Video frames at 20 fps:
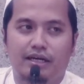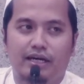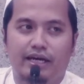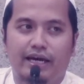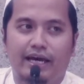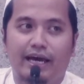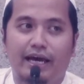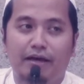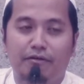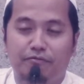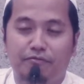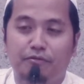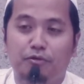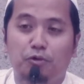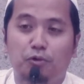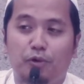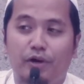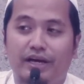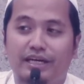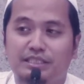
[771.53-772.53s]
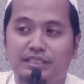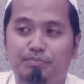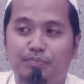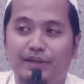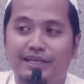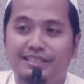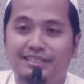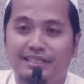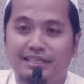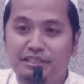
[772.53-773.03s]
have no
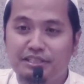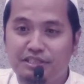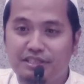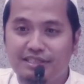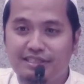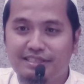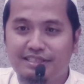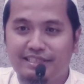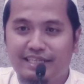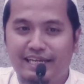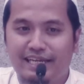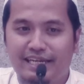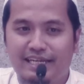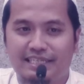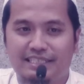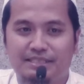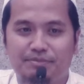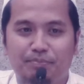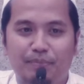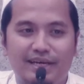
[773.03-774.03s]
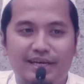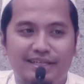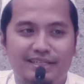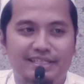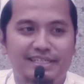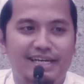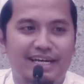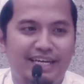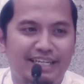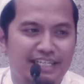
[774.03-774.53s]
expectations and expect
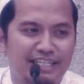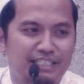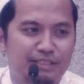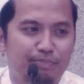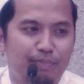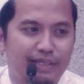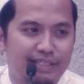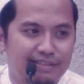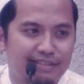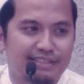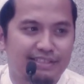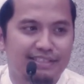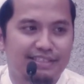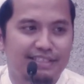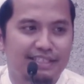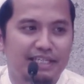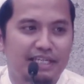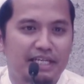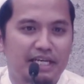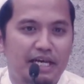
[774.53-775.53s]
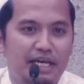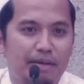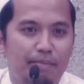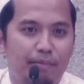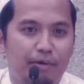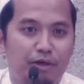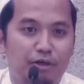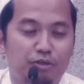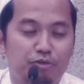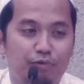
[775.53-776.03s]
the unexpected.
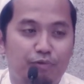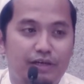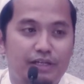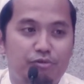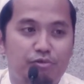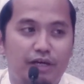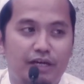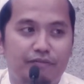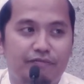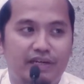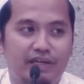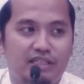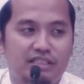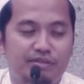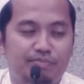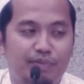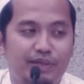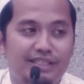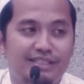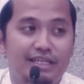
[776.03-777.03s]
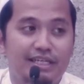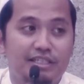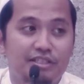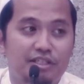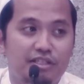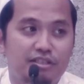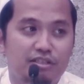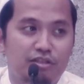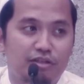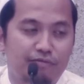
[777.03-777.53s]
Because when you have
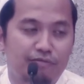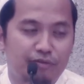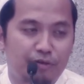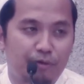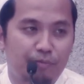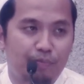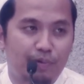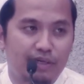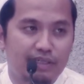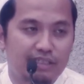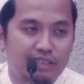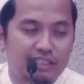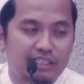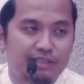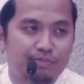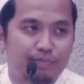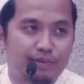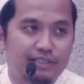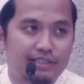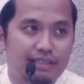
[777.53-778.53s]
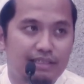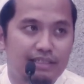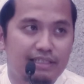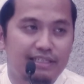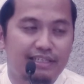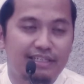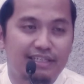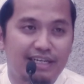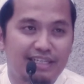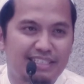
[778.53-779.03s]
expectations of your partner, especially
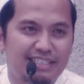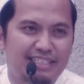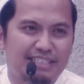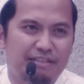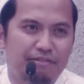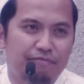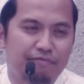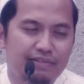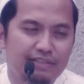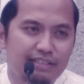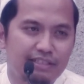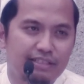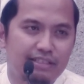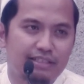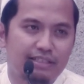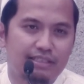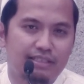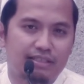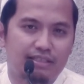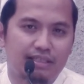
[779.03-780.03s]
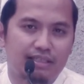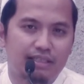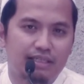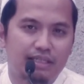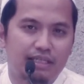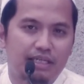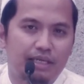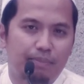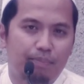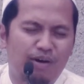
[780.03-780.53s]
regarding the physical
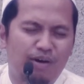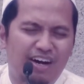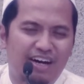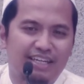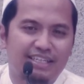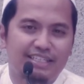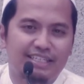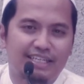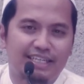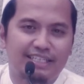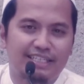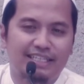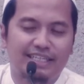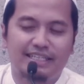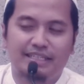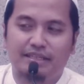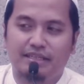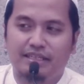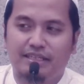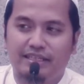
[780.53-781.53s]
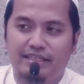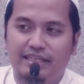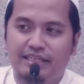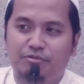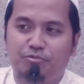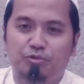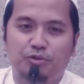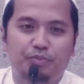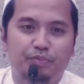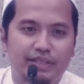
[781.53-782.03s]
part, and then that
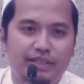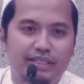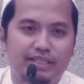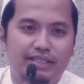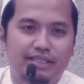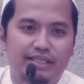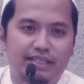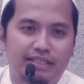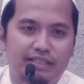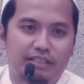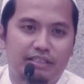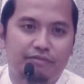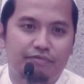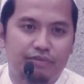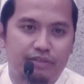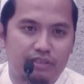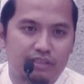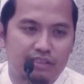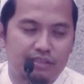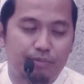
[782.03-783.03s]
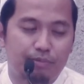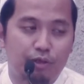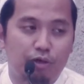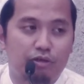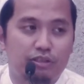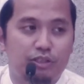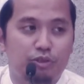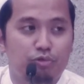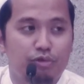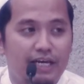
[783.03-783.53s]
will be difficult.
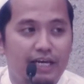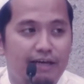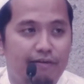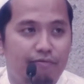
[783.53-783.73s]
Because you have